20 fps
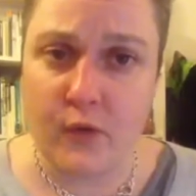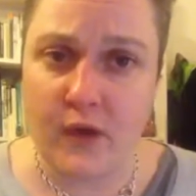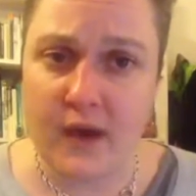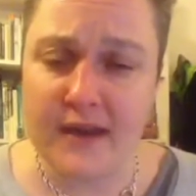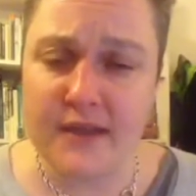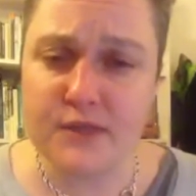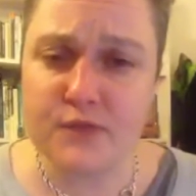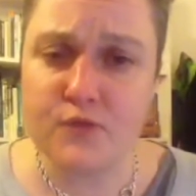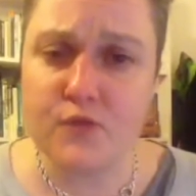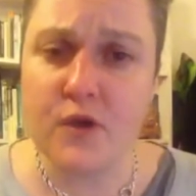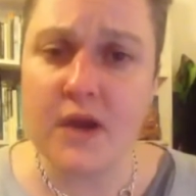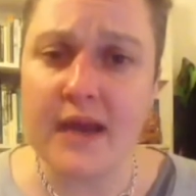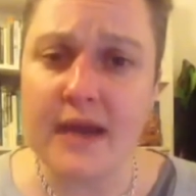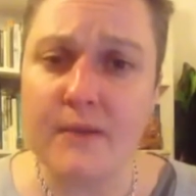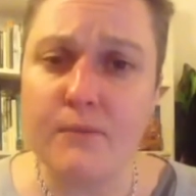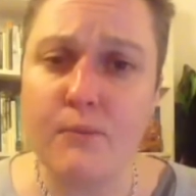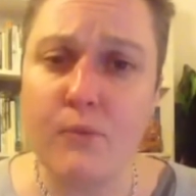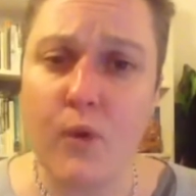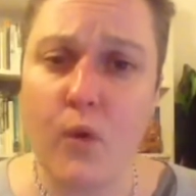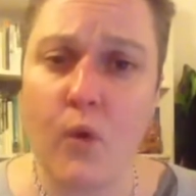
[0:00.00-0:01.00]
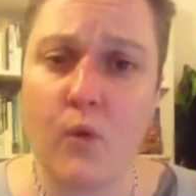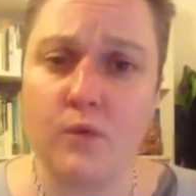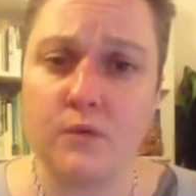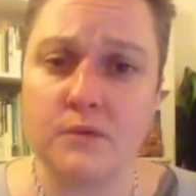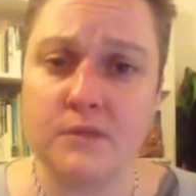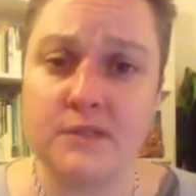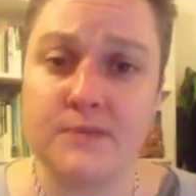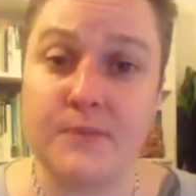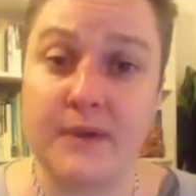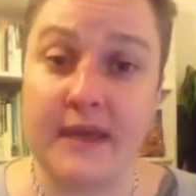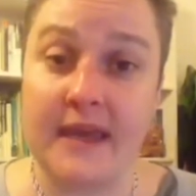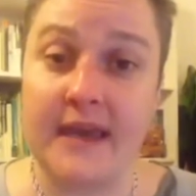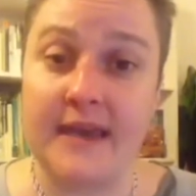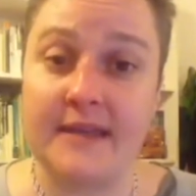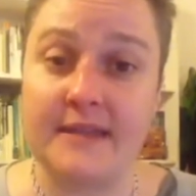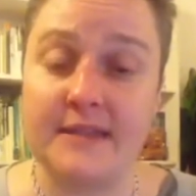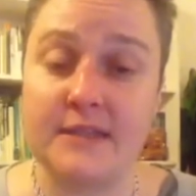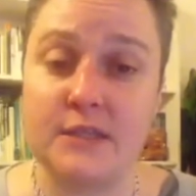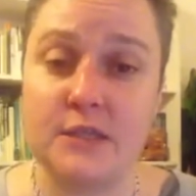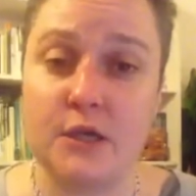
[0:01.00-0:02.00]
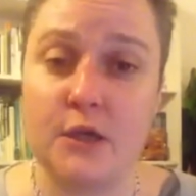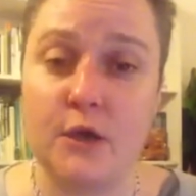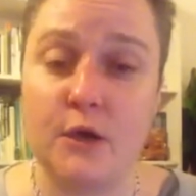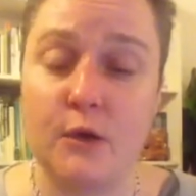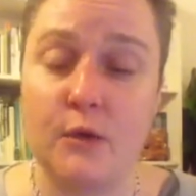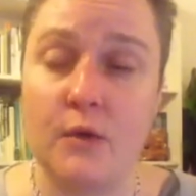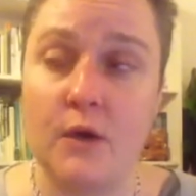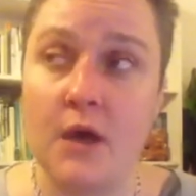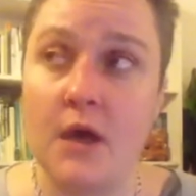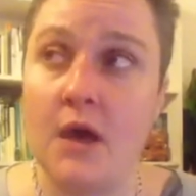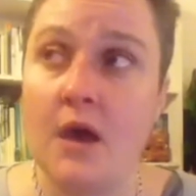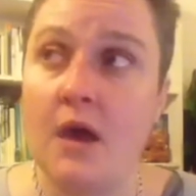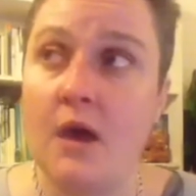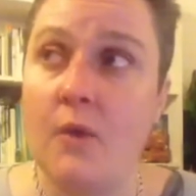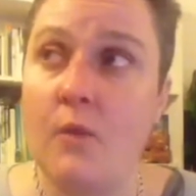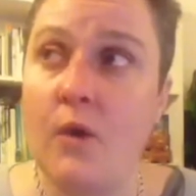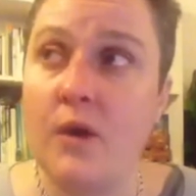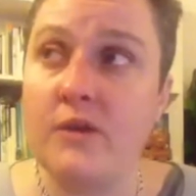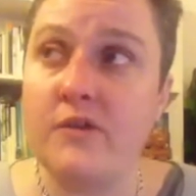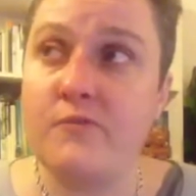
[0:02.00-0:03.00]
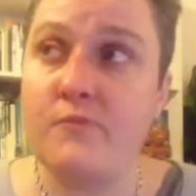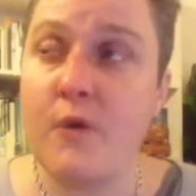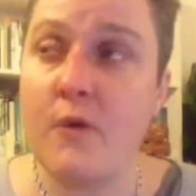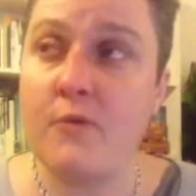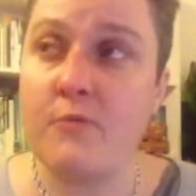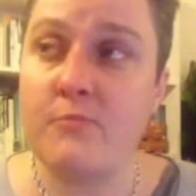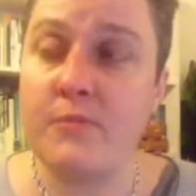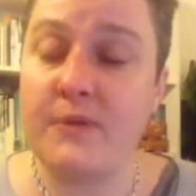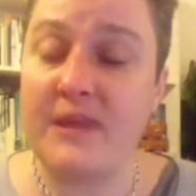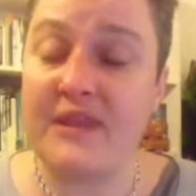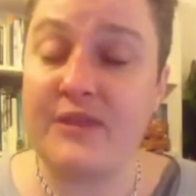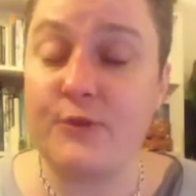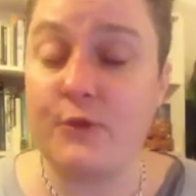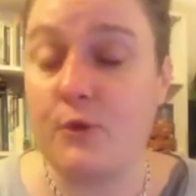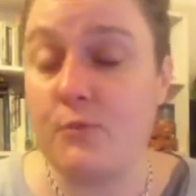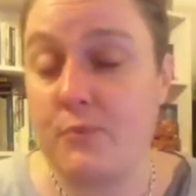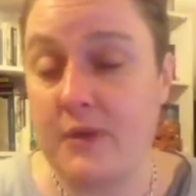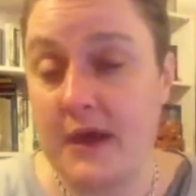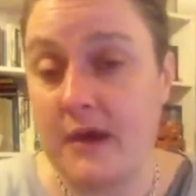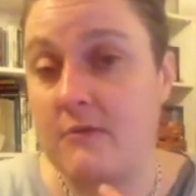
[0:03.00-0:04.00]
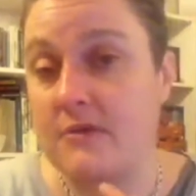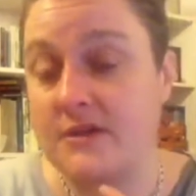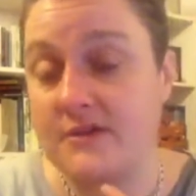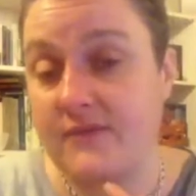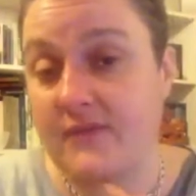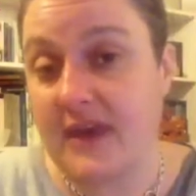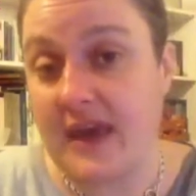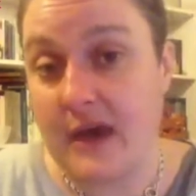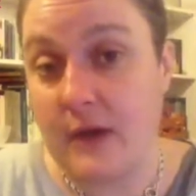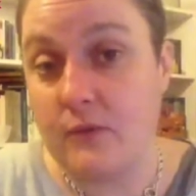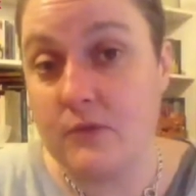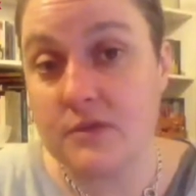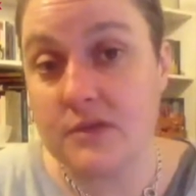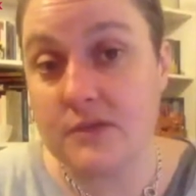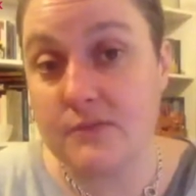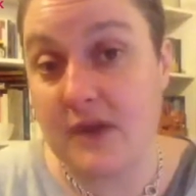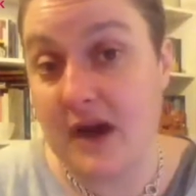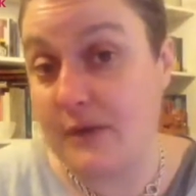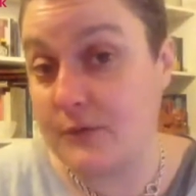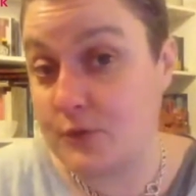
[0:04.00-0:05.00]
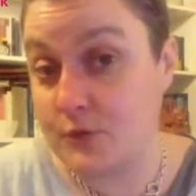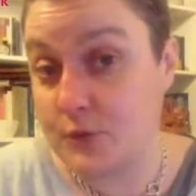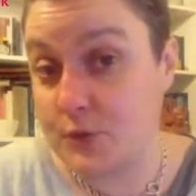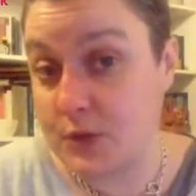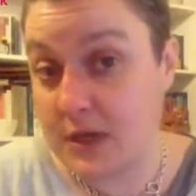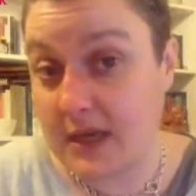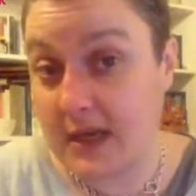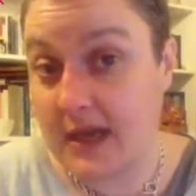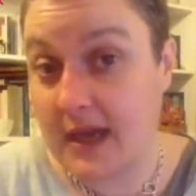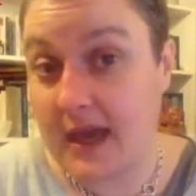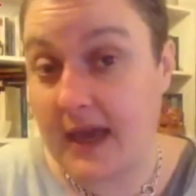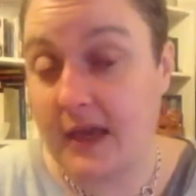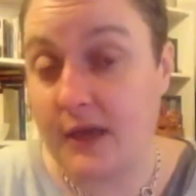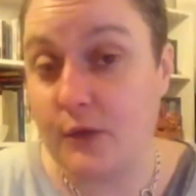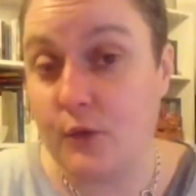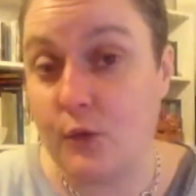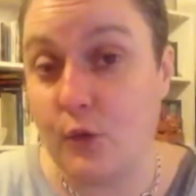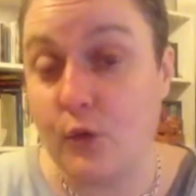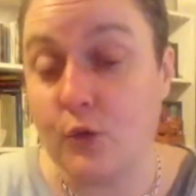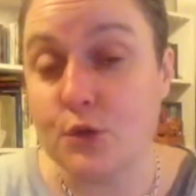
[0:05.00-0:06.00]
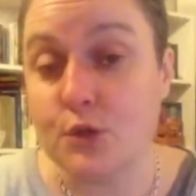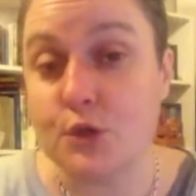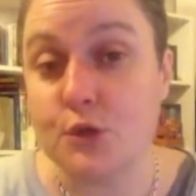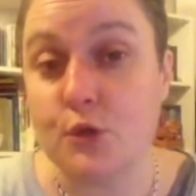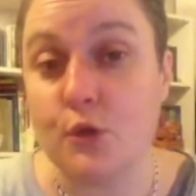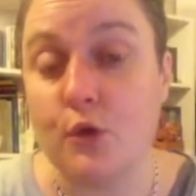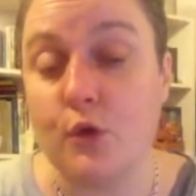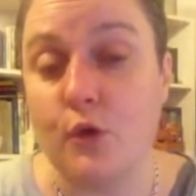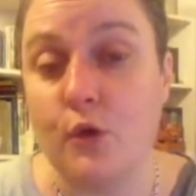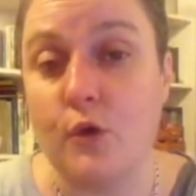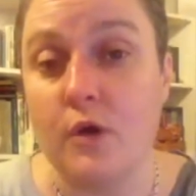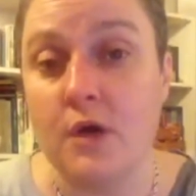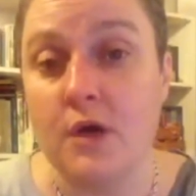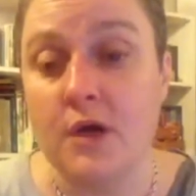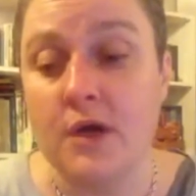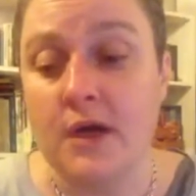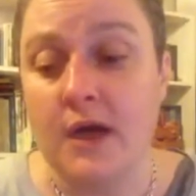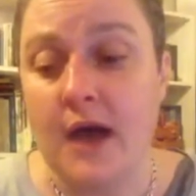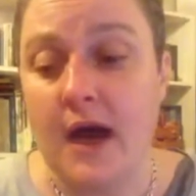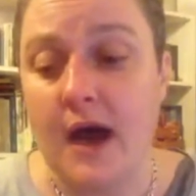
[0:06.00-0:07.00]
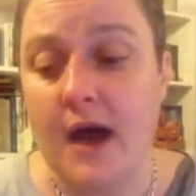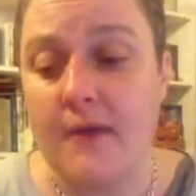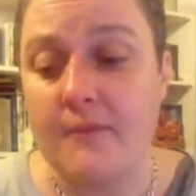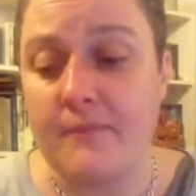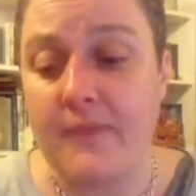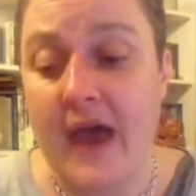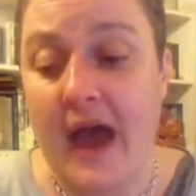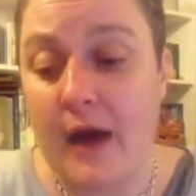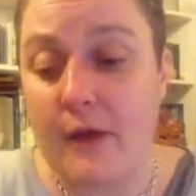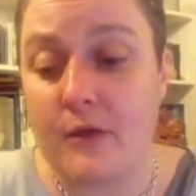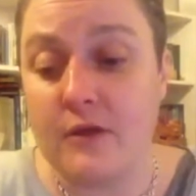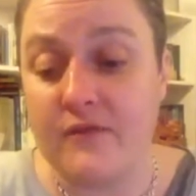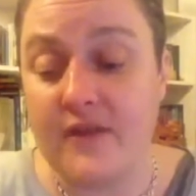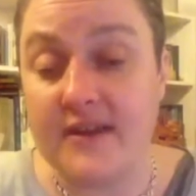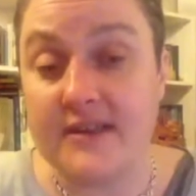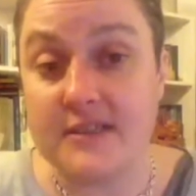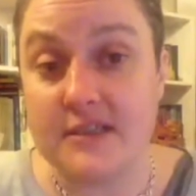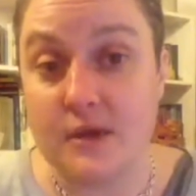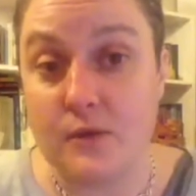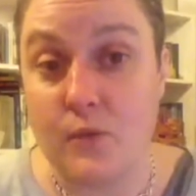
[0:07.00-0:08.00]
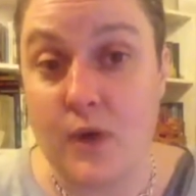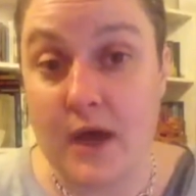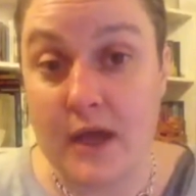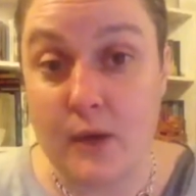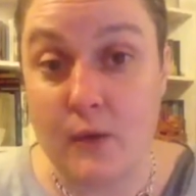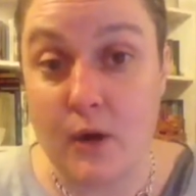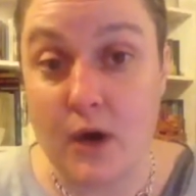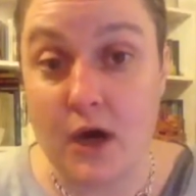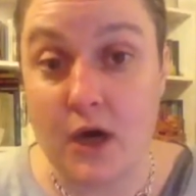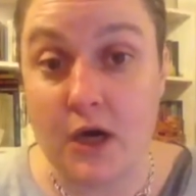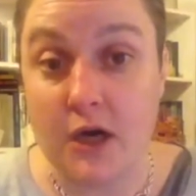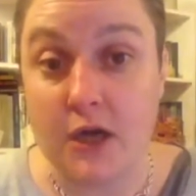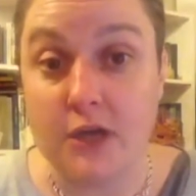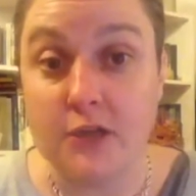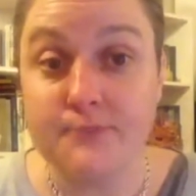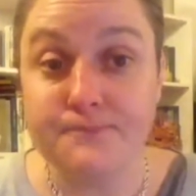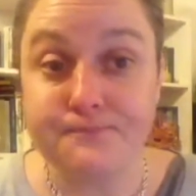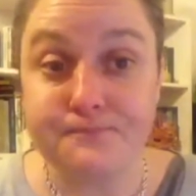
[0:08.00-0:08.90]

And it's really important to begin to, when you've probably been through a period of guilt around your drinking and you're not sure how you've ended up where you are,